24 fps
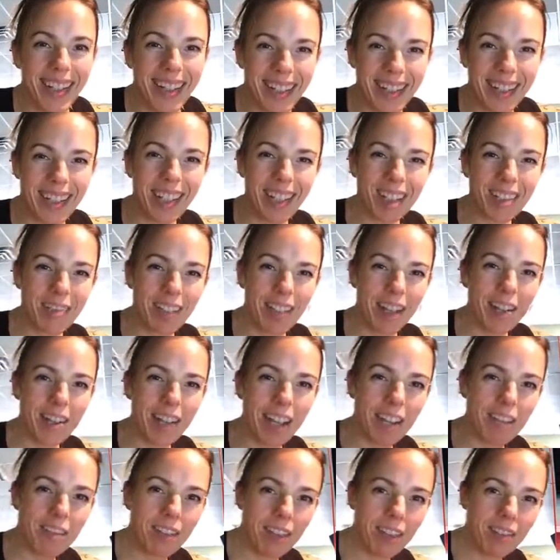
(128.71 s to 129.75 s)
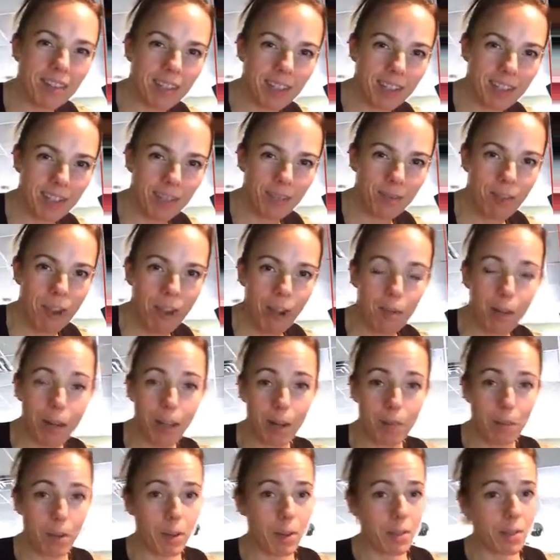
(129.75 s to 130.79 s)
It'll be okay for the first little while
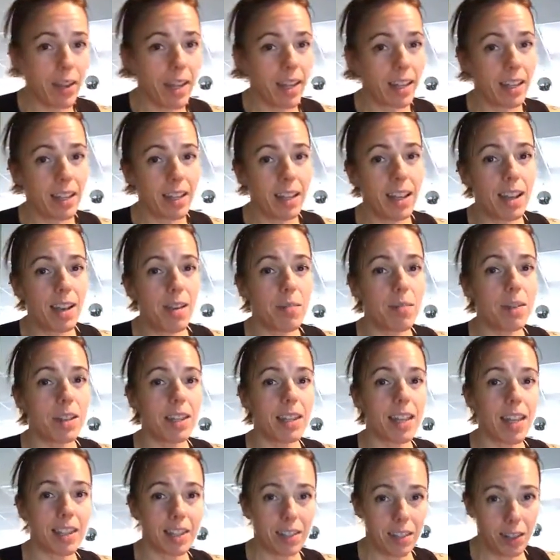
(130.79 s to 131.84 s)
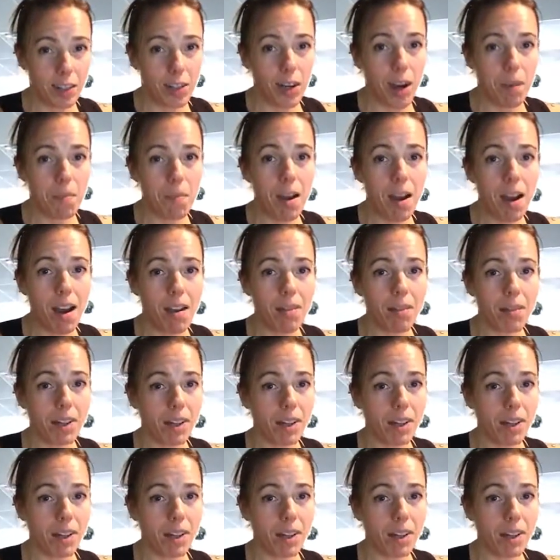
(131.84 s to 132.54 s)
you're motivated, but then that's going to drop off.